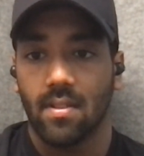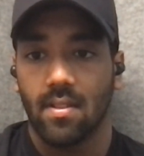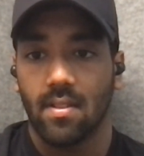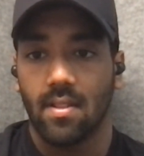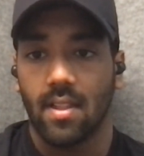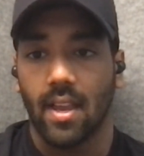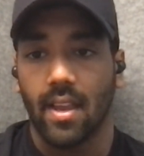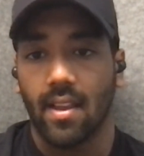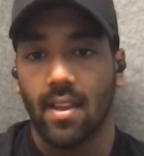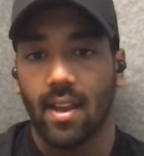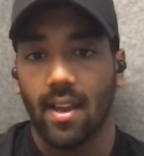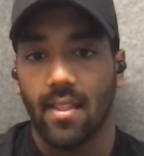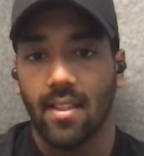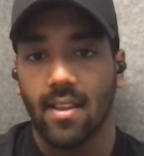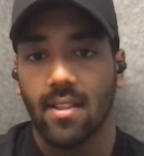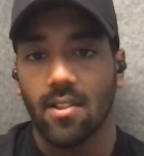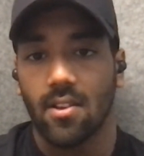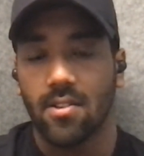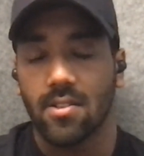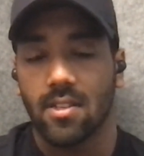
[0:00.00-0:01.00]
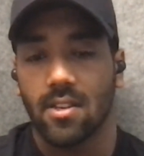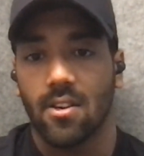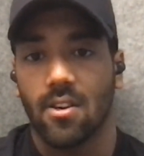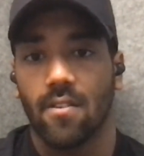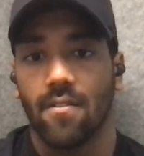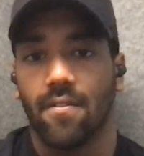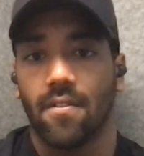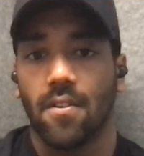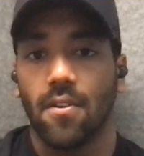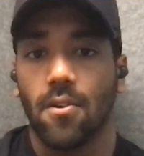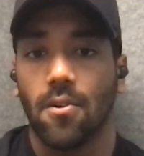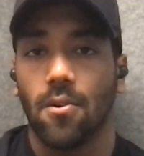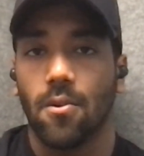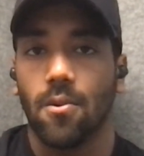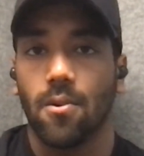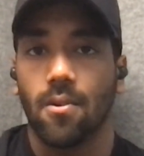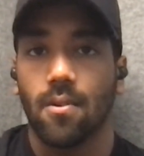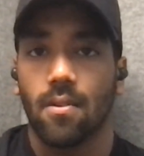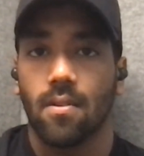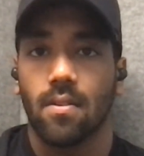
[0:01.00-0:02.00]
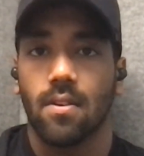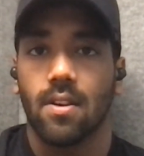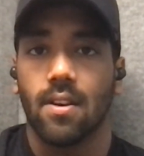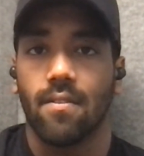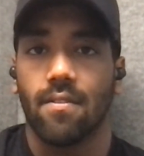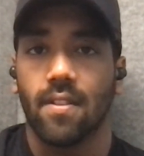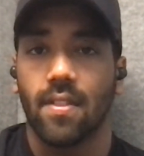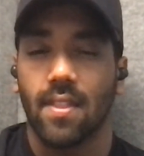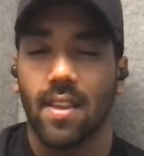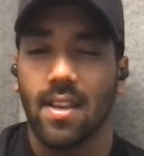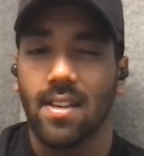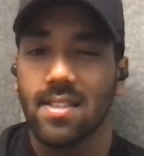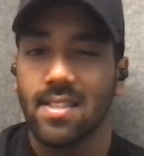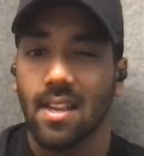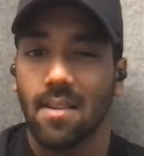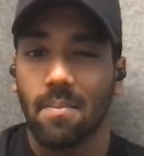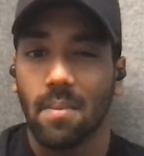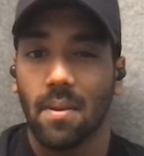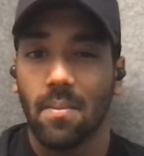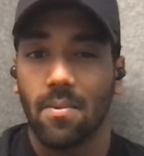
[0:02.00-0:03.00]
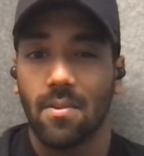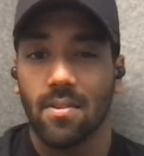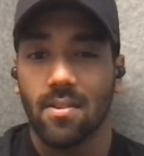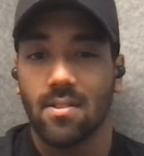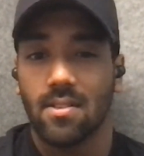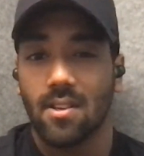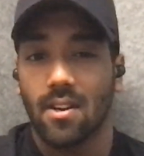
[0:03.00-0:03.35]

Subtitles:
like I think those are a few different things that people could